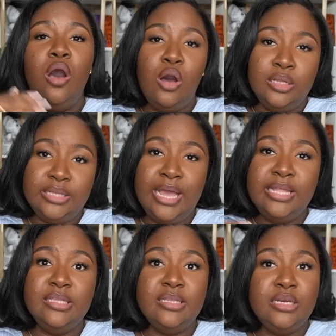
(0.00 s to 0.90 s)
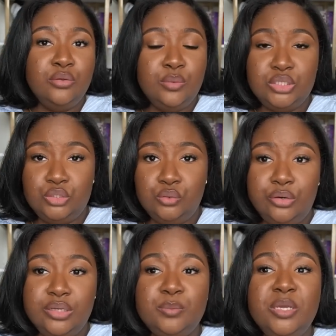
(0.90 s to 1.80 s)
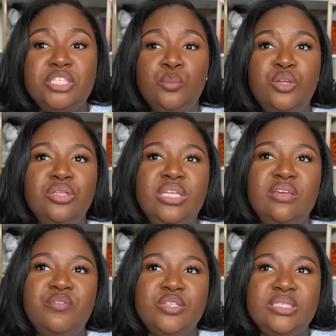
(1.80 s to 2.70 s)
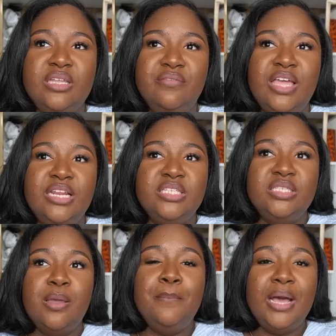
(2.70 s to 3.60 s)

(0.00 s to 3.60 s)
online than they do in store, especially when you're looking for stuff that is